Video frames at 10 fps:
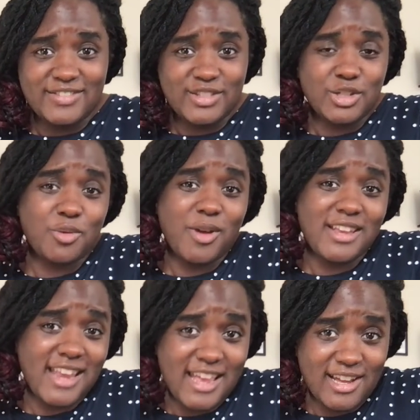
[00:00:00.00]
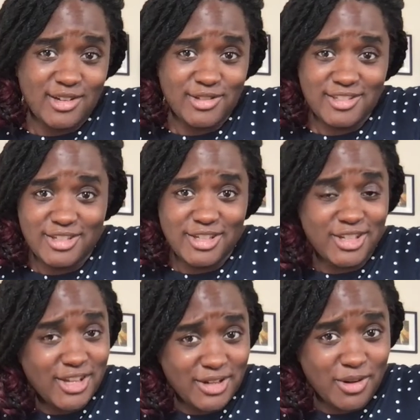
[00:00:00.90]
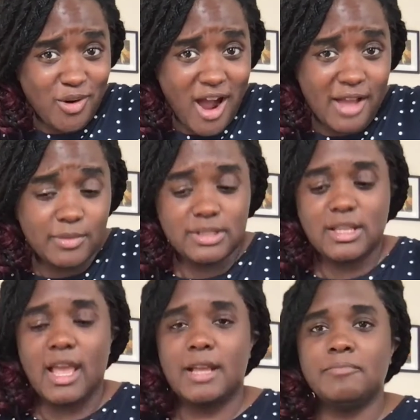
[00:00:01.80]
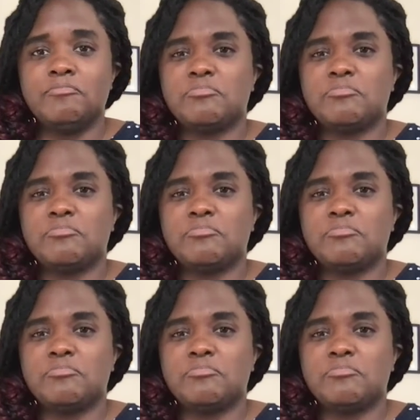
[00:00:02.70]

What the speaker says: So right now, to you, I would say,